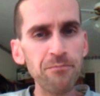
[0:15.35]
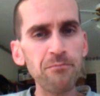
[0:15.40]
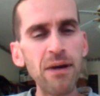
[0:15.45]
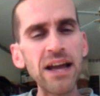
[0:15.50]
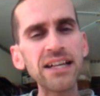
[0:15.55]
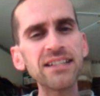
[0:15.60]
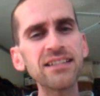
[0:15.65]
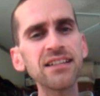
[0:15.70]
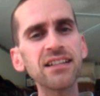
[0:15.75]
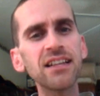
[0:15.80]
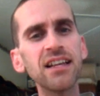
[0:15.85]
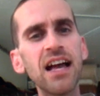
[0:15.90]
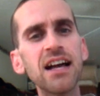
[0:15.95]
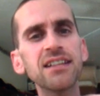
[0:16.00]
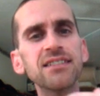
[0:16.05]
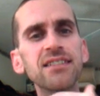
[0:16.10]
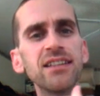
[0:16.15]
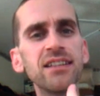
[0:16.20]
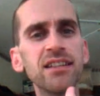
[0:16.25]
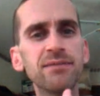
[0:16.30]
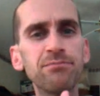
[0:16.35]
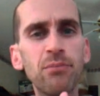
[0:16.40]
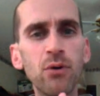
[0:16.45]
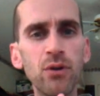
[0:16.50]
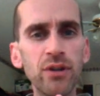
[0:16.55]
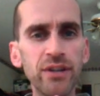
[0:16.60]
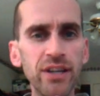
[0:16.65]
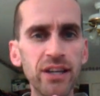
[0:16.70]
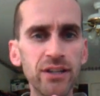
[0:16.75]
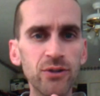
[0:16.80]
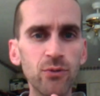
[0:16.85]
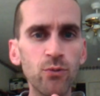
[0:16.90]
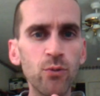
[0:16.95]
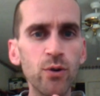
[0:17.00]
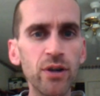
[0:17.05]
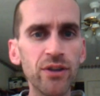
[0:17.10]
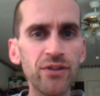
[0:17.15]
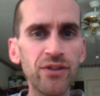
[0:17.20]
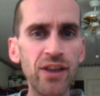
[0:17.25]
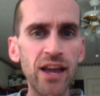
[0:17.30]
Basically, I see this boiling down to
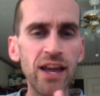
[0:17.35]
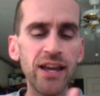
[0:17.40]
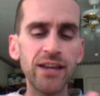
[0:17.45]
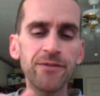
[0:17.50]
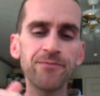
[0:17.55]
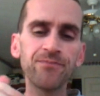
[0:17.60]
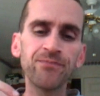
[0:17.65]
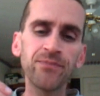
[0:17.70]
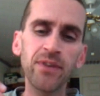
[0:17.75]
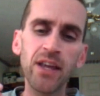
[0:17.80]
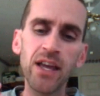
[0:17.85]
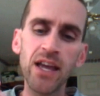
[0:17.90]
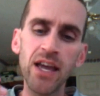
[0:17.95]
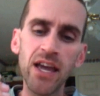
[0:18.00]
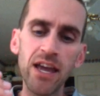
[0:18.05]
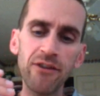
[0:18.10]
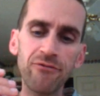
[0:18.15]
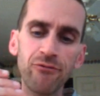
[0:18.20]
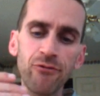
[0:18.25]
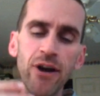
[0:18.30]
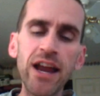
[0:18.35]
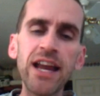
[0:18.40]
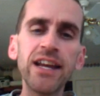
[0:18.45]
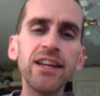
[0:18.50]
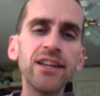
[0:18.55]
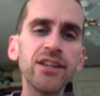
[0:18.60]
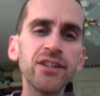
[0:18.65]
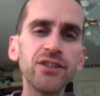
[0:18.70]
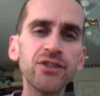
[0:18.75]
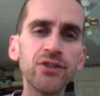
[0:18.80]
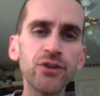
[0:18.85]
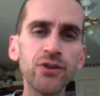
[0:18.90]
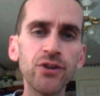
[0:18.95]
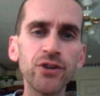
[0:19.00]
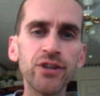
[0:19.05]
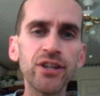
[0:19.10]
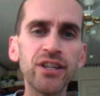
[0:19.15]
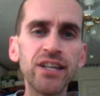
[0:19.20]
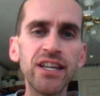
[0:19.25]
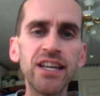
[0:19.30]
one thing. If Randy
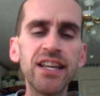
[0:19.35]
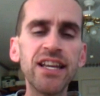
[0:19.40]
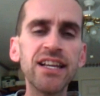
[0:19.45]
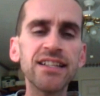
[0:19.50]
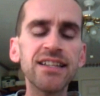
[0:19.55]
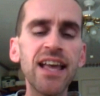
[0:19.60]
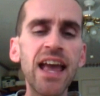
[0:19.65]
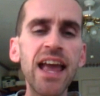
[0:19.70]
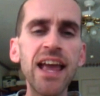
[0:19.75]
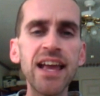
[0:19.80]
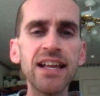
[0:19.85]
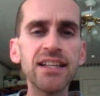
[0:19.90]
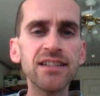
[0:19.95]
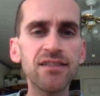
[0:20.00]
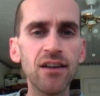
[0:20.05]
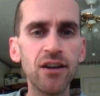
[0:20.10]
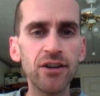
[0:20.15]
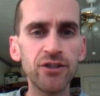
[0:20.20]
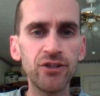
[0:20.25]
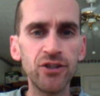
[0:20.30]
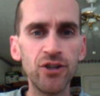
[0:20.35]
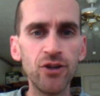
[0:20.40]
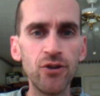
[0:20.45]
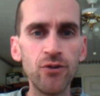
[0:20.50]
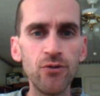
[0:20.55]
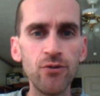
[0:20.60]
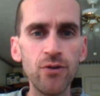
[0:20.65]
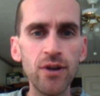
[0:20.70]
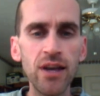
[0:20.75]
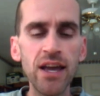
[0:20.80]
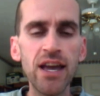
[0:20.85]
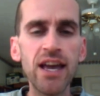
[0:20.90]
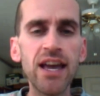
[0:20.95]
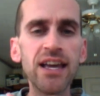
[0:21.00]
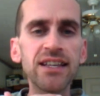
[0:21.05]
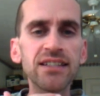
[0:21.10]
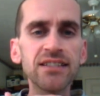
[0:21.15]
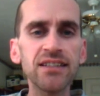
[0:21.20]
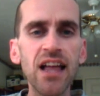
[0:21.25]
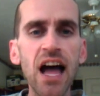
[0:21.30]
Couture can get his hands on you,
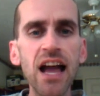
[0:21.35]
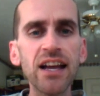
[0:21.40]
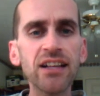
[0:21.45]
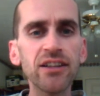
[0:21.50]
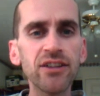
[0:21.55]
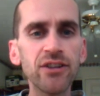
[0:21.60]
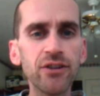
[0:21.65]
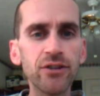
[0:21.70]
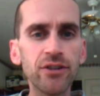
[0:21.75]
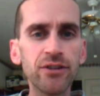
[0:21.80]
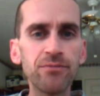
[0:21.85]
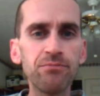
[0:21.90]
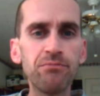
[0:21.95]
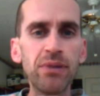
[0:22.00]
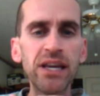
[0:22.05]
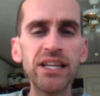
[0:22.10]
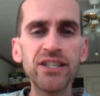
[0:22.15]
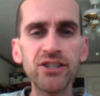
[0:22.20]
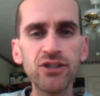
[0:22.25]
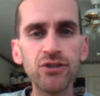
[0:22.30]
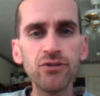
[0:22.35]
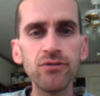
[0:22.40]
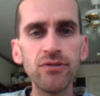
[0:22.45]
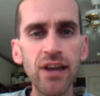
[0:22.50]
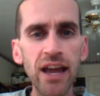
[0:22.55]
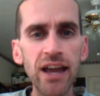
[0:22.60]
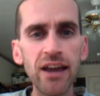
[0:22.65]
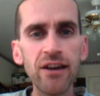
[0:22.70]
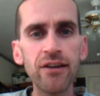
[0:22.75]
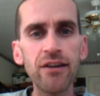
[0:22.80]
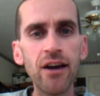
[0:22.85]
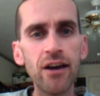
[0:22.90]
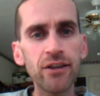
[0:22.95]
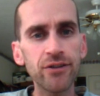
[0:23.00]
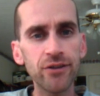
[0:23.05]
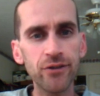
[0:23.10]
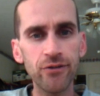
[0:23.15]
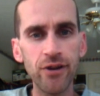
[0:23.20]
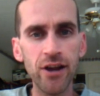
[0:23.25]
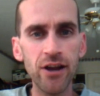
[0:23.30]
he's likely going to beat you down
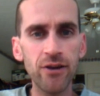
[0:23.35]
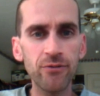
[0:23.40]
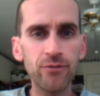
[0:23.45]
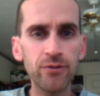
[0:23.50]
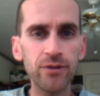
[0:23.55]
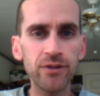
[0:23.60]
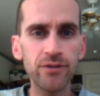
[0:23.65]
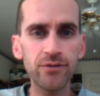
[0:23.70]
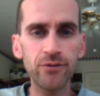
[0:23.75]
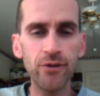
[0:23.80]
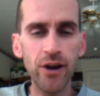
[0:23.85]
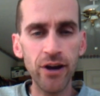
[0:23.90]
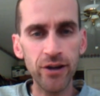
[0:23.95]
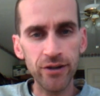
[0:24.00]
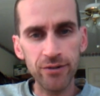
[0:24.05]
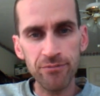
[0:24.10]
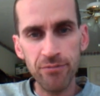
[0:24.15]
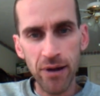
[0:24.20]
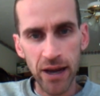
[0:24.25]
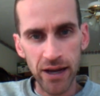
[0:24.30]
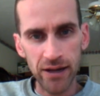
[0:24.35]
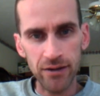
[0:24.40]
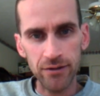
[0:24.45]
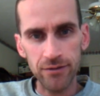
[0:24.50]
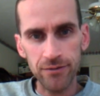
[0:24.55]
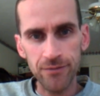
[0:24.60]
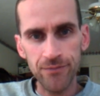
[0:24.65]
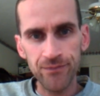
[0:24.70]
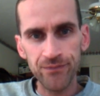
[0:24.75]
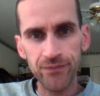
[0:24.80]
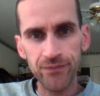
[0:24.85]
on the ground with ground and pound.